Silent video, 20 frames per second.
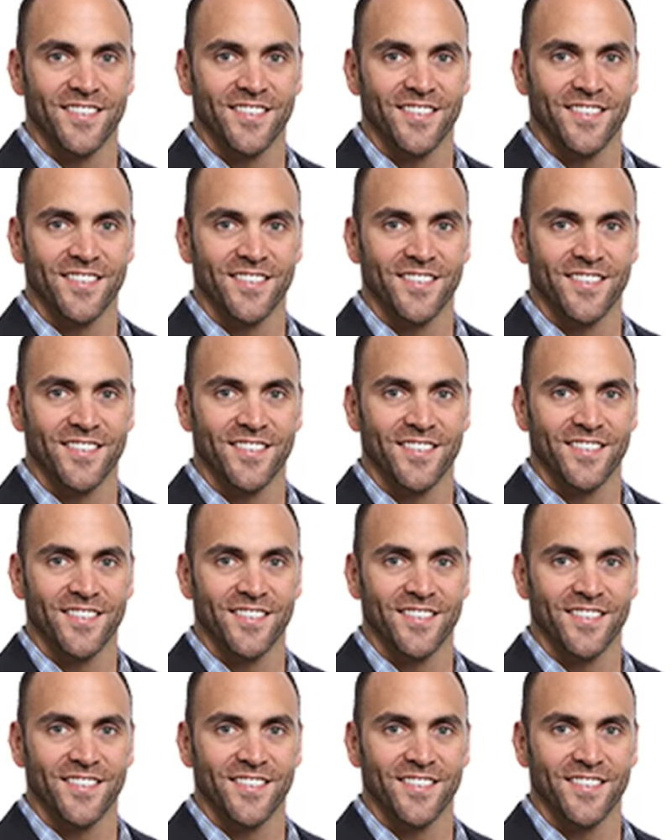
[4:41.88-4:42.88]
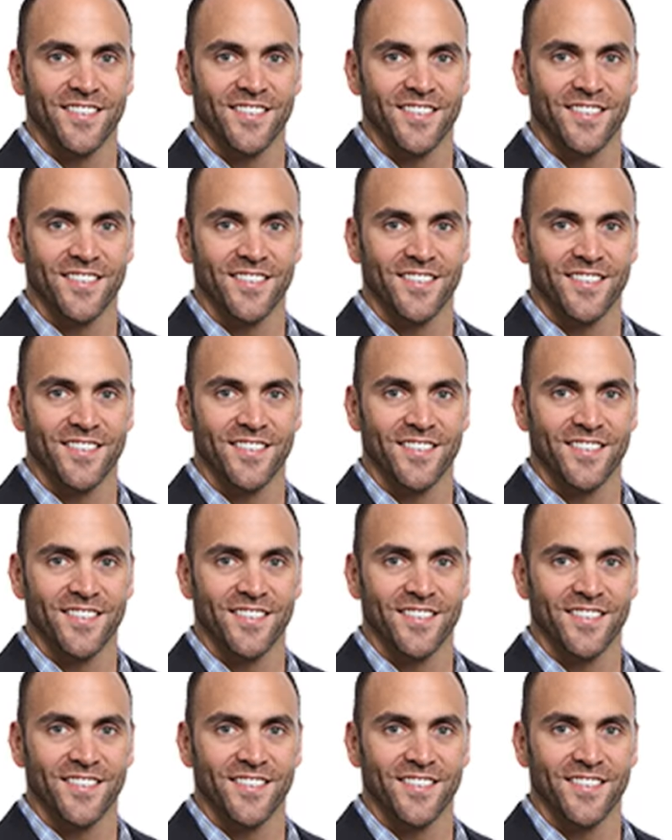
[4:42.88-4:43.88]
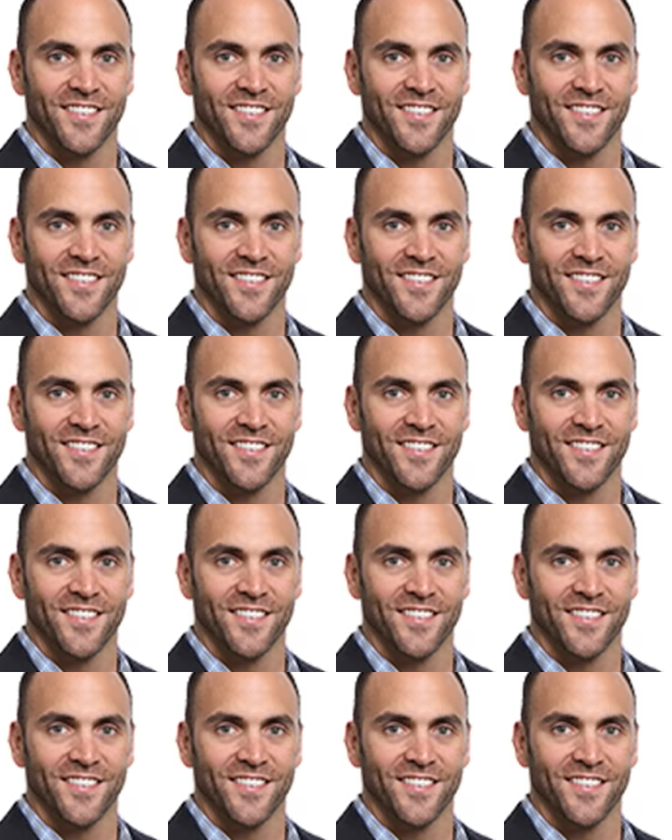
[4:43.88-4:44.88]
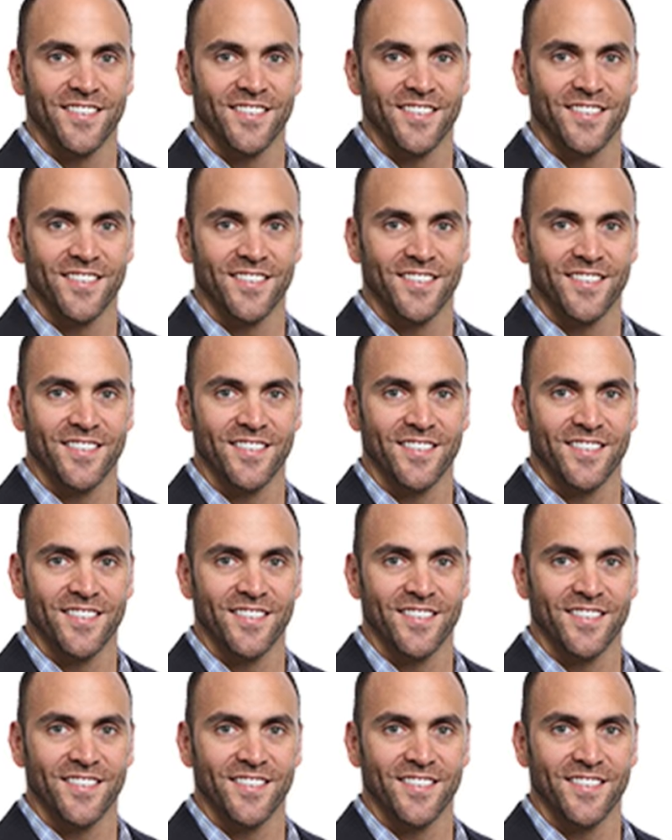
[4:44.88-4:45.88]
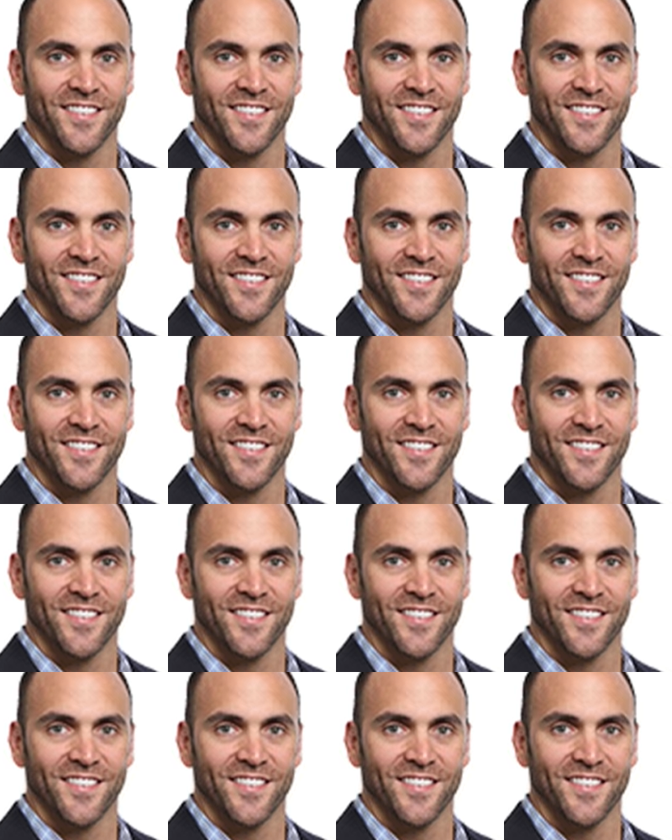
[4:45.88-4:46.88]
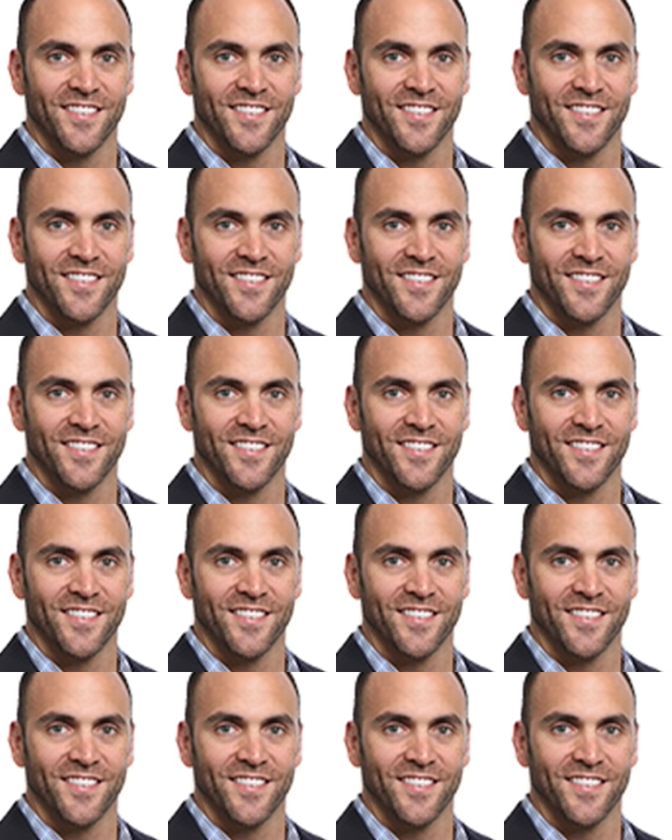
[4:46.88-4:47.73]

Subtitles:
This person isn't speaking.